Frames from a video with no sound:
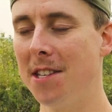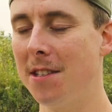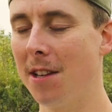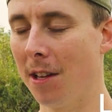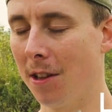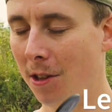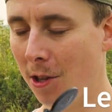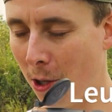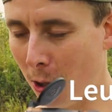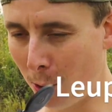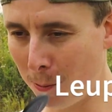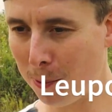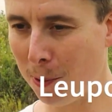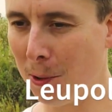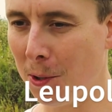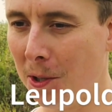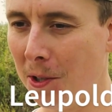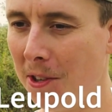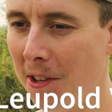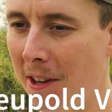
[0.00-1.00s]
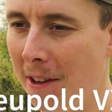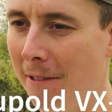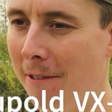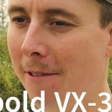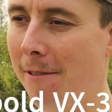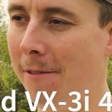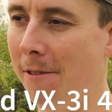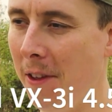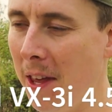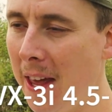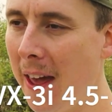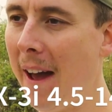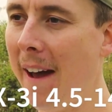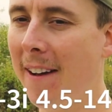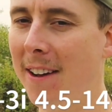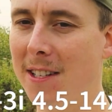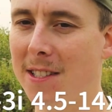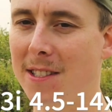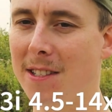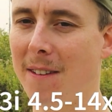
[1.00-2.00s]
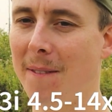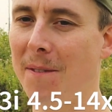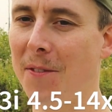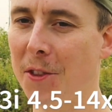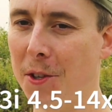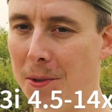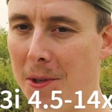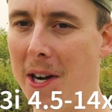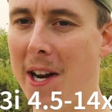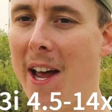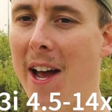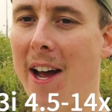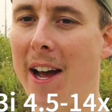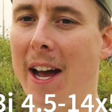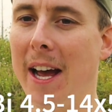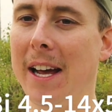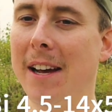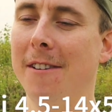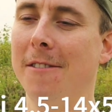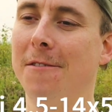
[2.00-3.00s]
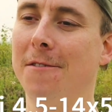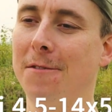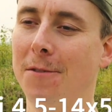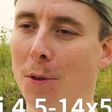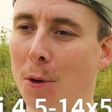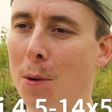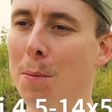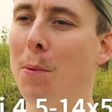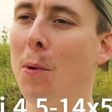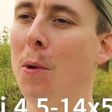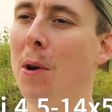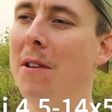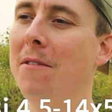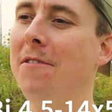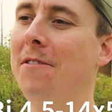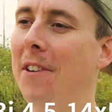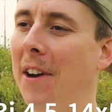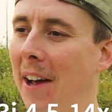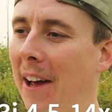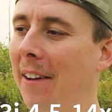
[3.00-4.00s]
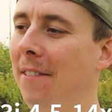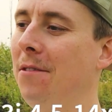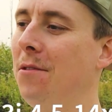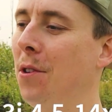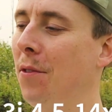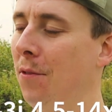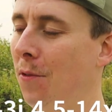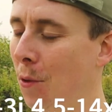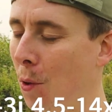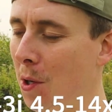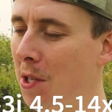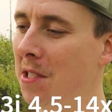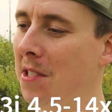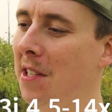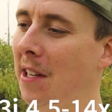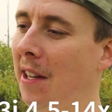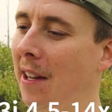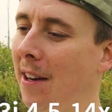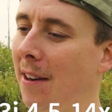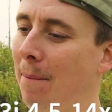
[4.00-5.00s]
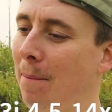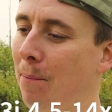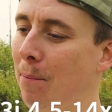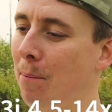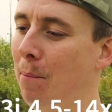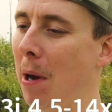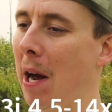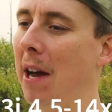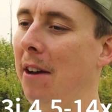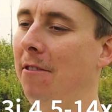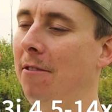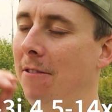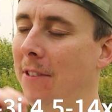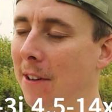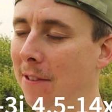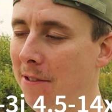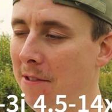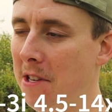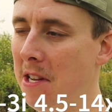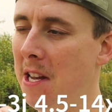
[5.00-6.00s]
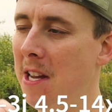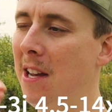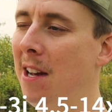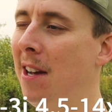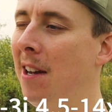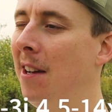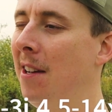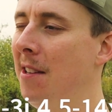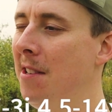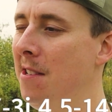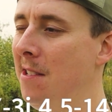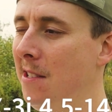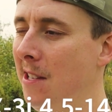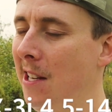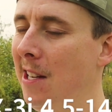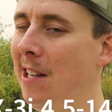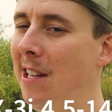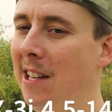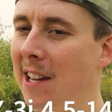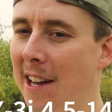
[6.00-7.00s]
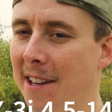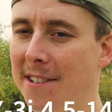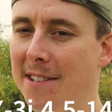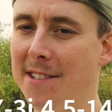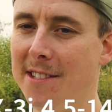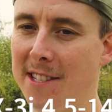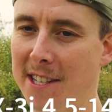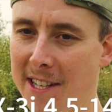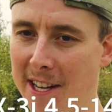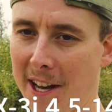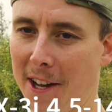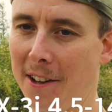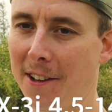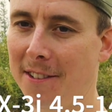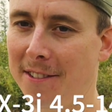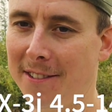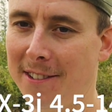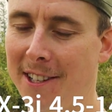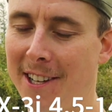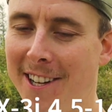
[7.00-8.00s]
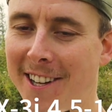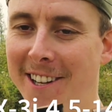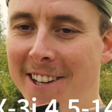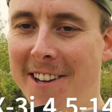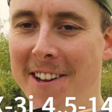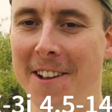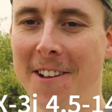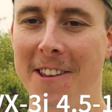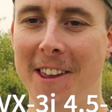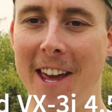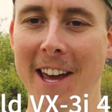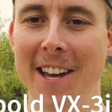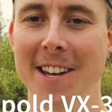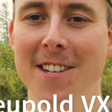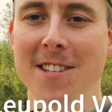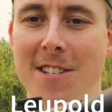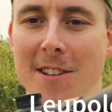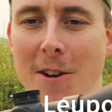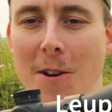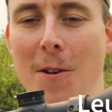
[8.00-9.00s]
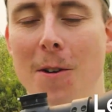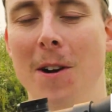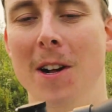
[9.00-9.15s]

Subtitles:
is the Leupold VX3i 4.5 to 14 by 50 CDS ZL. Okay, so